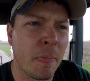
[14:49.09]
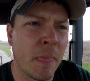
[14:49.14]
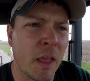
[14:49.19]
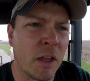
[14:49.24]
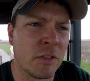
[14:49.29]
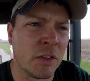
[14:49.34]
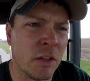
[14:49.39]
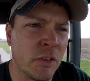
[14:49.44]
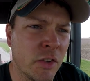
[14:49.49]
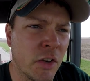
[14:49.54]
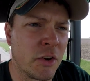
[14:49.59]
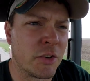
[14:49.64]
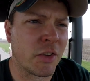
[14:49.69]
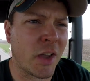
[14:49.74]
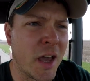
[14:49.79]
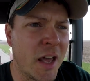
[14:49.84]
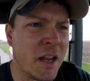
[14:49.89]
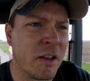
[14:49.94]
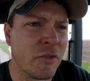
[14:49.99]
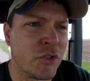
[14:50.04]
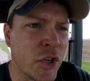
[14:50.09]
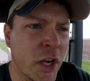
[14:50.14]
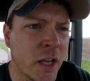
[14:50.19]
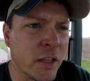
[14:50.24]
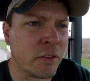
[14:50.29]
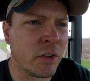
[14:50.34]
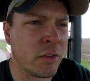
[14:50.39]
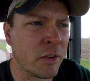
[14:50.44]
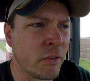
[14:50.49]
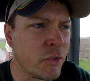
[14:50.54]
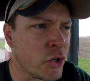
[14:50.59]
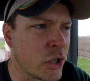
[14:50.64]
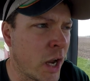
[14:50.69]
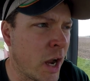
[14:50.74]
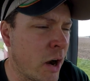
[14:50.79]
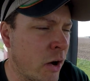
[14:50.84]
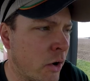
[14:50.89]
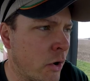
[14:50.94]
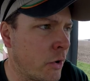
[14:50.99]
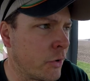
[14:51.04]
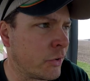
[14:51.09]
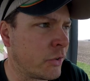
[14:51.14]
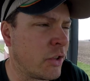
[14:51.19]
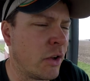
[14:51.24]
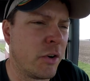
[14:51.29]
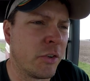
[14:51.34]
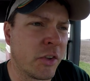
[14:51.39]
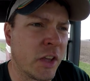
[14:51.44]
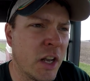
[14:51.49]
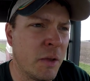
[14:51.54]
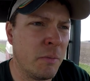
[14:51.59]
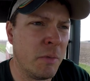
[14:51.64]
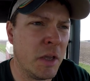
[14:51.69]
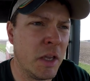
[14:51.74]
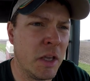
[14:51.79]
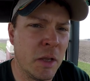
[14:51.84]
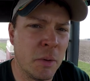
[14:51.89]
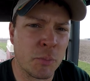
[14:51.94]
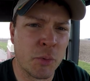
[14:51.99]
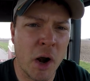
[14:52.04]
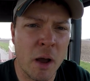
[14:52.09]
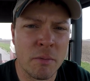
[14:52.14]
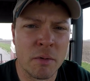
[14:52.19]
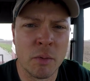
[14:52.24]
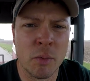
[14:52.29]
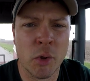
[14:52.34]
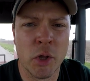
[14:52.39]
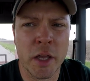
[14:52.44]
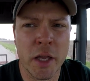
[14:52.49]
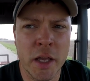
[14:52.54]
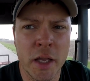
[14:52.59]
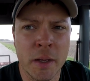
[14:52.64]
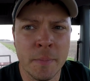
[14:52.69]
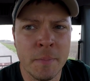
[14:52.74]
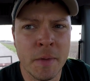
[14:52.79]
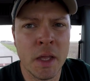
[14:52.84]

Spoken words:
Since there's kind of chances of showers, there's going to be probably